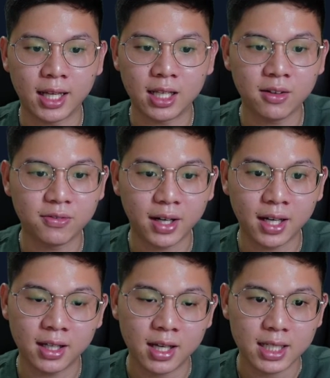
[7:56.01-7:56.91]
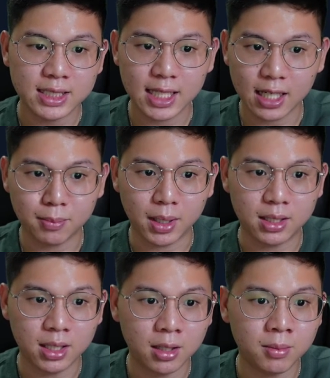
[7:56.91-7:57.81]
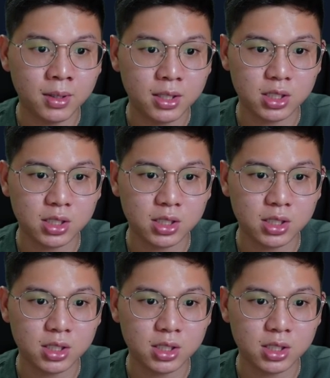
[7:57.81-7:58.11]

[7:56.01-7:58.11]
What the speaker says: And if I set up my team